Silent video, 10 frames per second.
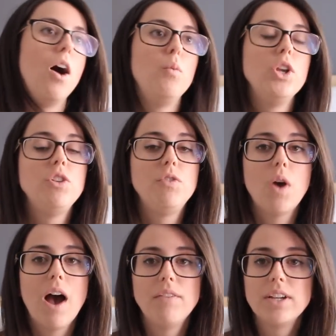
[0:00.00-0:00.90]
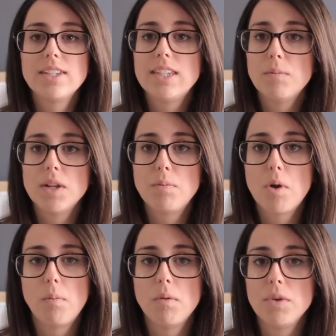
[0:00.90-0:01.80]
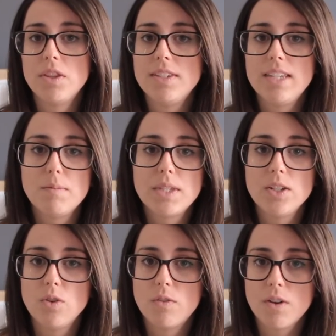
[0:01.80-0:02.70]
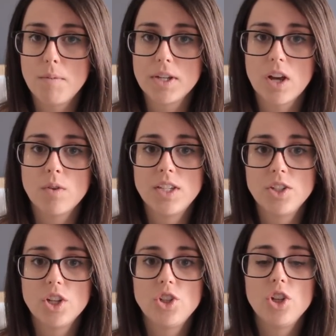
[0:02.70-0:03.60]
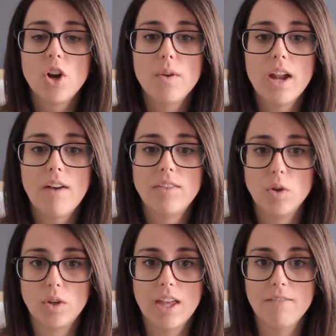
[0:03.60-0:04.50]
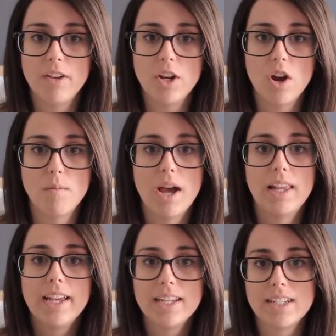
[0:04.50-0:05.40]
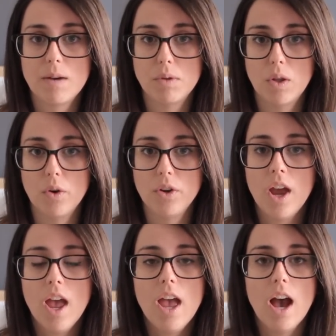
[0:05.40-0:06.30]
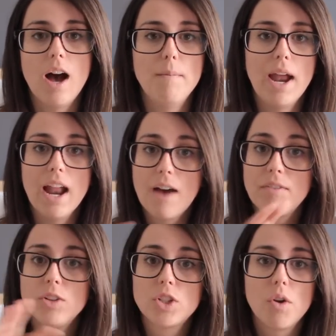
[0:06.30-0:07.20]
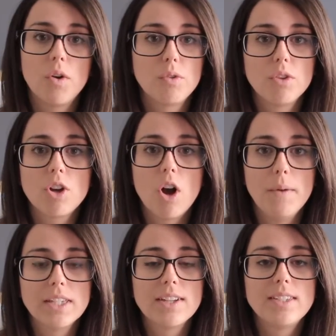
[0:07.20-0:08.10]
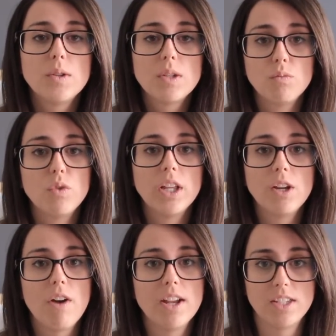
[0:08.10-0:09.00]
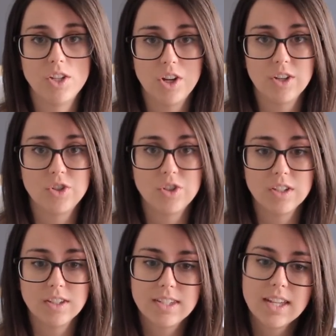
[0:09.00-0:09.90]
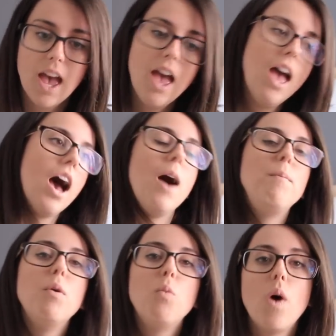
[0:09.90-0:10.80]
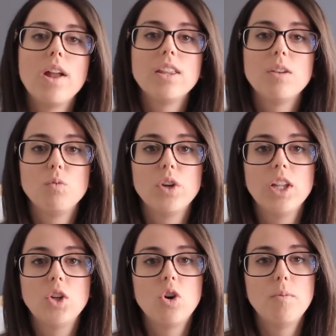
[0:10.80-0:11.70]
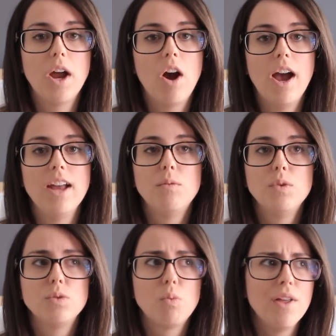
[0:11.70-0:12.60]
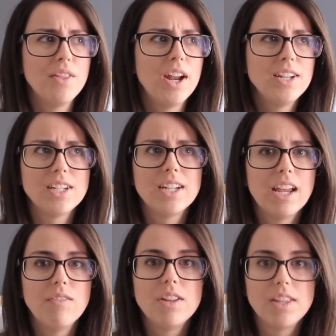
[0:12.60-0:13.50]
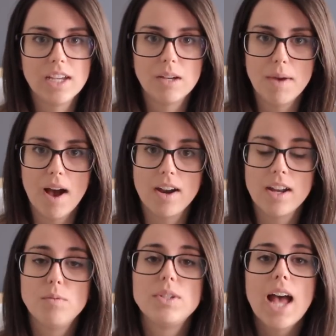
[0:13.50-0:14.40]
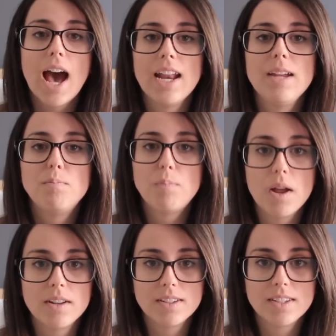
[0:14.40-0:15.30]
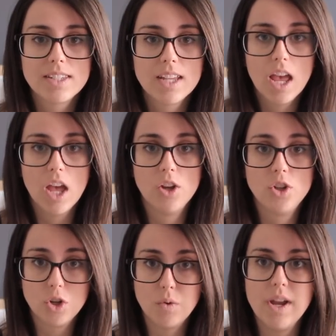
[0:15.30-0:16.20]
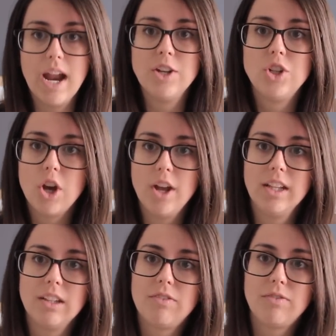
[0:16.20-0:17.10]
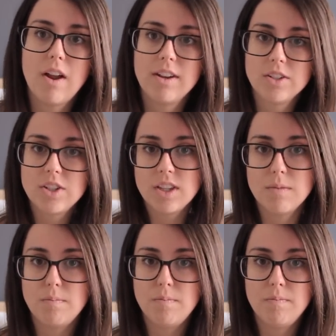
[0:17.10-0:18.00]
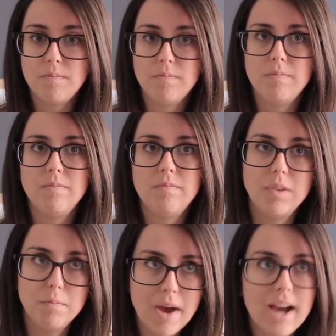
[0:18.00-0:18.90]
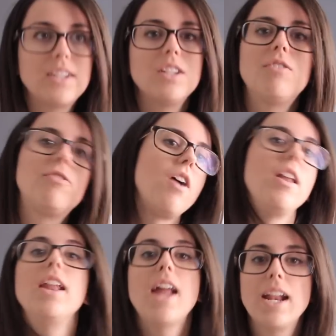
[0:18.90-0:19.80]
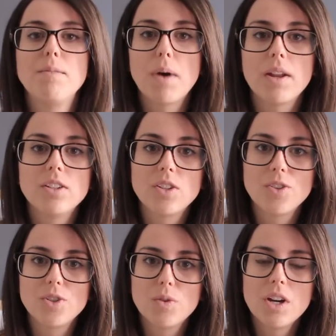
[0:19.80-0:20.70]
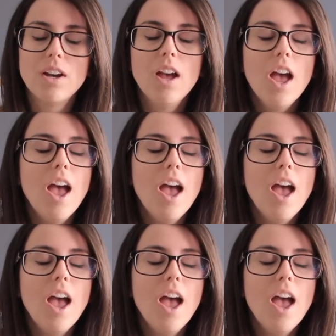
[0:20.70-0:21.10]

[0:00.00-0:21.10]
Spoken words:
Which if you're having a similar problem with zips in your fabrics, I would suggest you go and have a look at that video. I might link it down below, and have a scroll through the comments because there were some really great suggestions. But one of them really caught my eye, and it was one that I didn't even think about, and it was adding buttons to it and turning the front to the back to the front and adding buttons onto it.